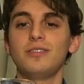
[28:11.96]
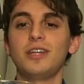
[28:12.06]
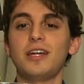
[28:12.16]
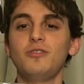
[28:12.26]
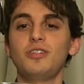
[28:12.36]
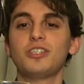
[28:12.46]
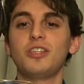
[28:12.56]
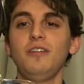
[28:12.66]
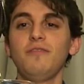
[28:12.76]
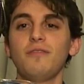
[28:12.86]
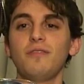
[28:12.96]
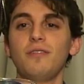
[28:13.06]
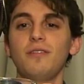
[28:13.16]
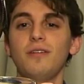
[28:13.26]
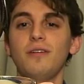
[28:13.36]
Did I do just enough?
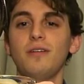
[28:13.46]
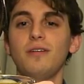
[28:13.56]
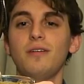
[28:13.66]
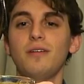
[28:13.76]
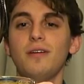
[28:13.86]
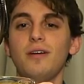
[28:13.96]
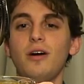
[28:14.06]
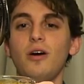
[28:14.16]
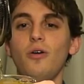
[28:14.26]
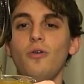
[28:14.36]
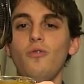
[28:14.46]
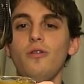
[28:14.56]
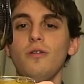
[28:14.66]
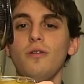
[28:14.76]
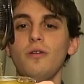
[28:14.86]

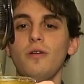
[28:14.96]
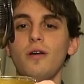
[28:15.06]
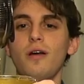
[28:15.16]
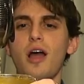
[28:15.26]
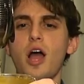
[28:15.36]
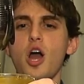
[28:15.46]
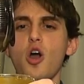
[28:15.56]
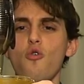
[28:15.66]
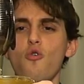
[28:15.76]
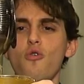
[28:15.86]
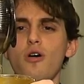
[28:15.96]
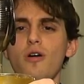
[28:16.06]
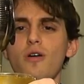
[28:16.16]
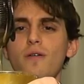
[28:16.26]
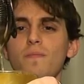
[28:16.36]
Oh. Oh.
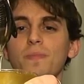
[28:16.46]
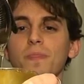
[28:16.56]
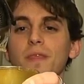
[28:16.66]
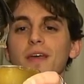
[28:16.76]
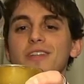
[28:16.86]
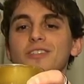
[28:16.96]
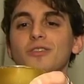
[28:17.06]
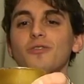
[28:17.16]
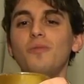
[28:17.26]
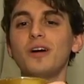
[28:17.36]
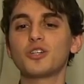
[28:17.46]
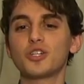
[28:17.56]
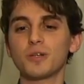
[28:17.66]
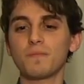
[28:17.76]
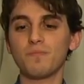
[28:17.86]
It's a little
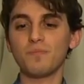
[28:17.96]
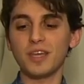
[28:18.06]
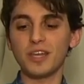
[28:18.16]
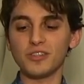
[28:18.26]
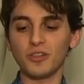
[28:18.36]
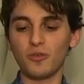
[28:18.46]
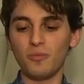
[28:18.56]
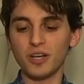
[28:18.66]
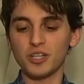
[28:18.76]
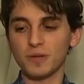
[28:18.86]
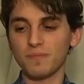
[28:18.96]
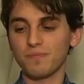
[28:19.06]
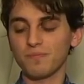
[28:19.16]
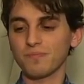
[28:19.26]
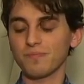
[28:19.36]
much. It is a little much.
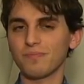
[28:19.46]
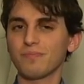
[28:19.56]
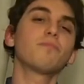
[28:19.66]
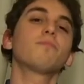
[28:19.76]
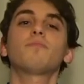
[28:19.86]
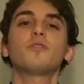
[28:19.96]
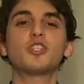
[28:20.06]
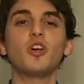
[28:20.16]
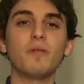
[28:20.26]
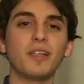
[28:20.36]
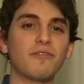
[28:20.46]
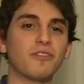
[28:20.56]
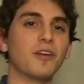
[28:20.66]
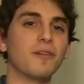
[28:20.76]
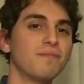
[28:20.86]
There's still a bit
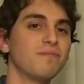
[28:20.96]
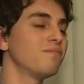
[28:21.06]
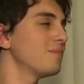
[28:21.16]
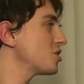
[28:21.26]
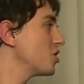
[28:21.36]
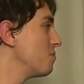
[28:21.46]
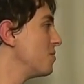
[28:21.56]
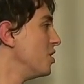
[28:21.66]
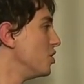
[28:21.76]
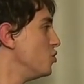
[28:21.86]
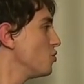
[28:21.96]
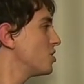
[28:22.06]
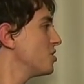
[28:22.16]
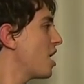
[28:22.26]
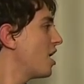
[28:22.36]
left in there. That's good. You
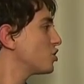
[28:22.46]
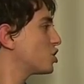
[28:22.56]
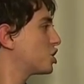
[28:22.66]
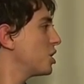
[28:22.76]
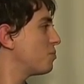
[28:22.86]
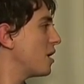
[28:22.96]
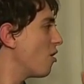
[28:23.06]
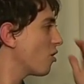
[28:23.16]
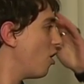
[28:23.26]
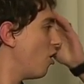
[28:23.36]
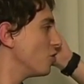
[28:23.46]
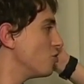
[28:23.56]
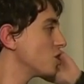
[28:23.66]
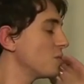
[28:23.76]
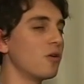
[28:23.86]
cannot ship alcohol
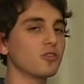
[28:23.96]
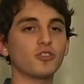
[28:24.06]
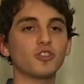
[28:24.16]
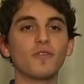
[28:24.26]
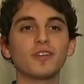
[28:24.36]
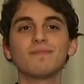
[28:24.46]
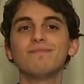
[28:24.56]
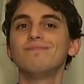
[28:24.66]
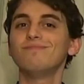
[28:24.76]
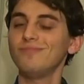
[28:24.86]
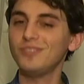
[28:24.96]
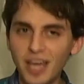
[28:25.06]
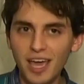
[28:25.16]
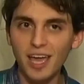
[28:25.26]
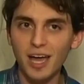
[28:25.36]
using the postal service.
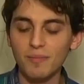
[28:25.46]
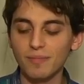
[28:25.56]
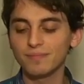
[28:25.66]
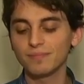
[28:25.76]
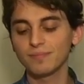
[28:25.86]
Damn.